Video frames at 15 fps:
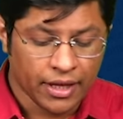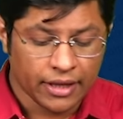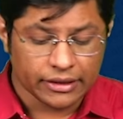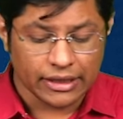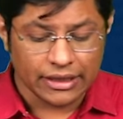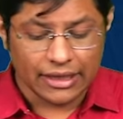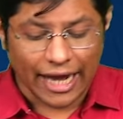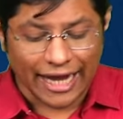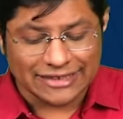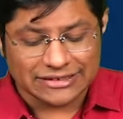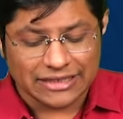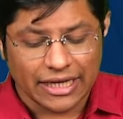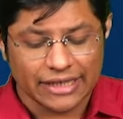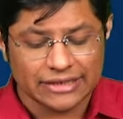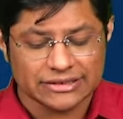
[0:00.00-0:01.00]
Then
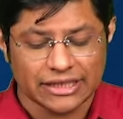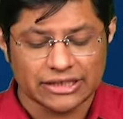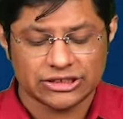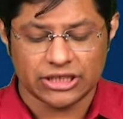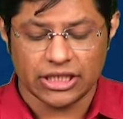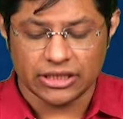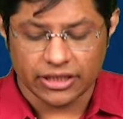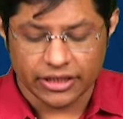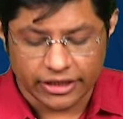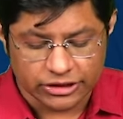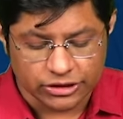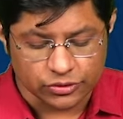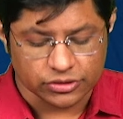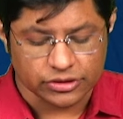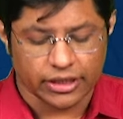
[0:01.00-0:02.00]
landslides and shelter
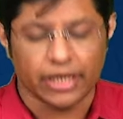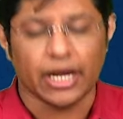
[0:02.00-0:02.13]
issues.